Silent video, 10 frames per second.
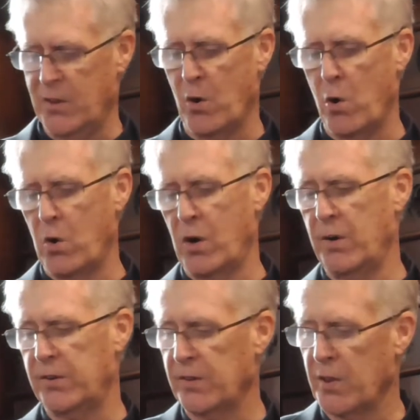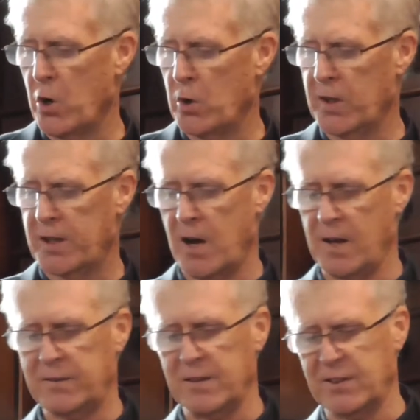The horrors of the
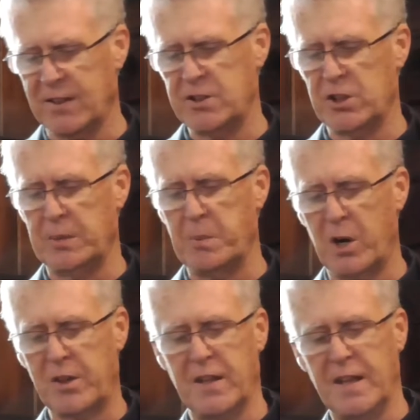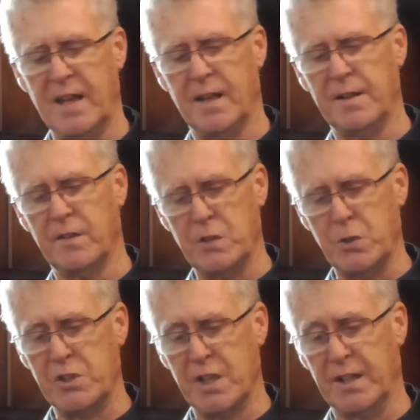Holocaust essentially marked the end of the
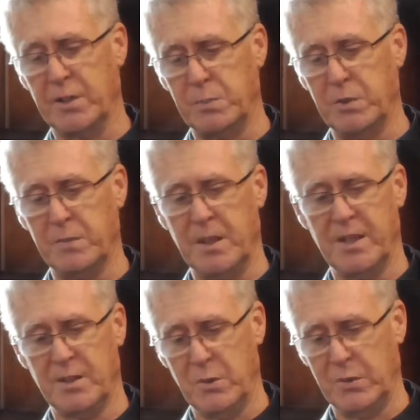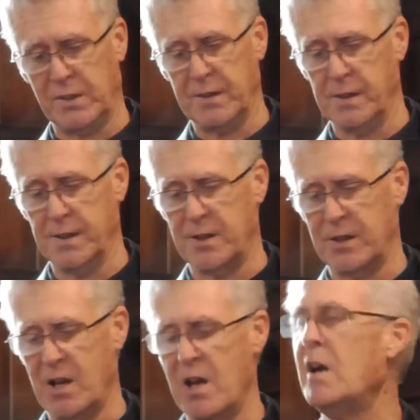eugenics movement in New Zealand,
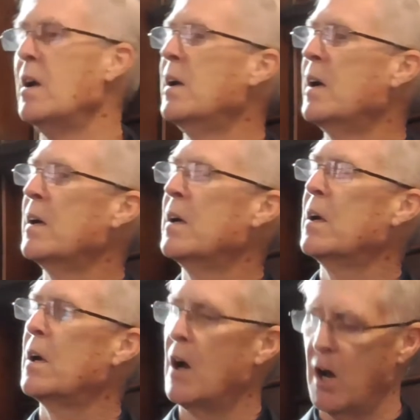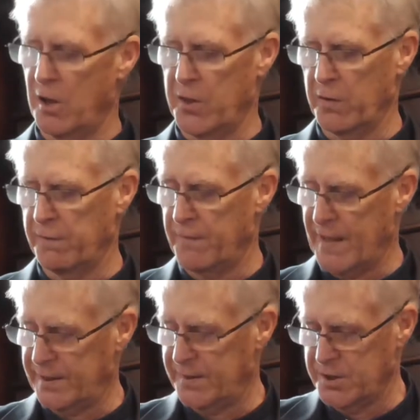although
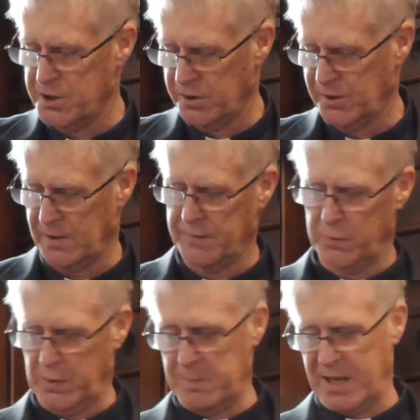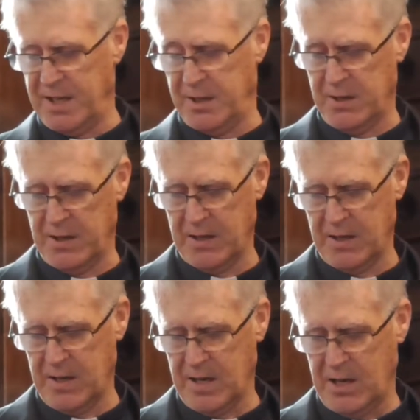vestiges of it remained,
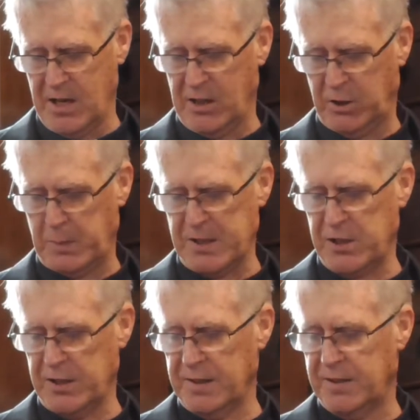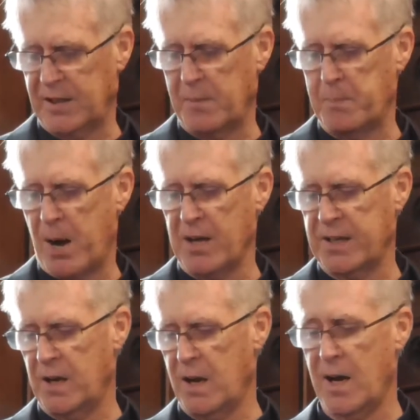especially in some
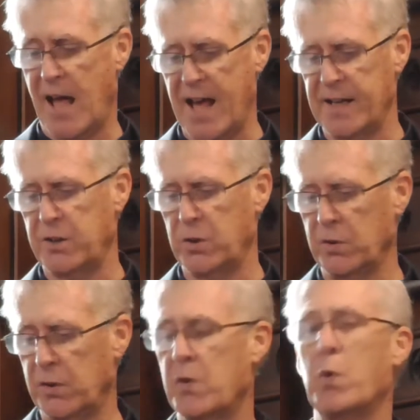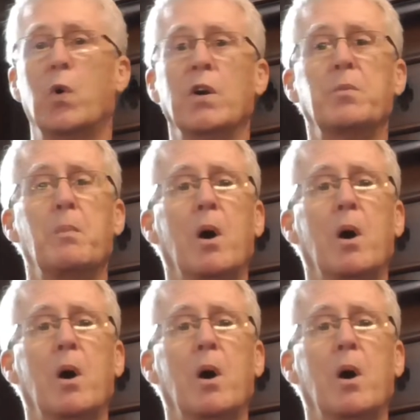Pākehā attitudes towards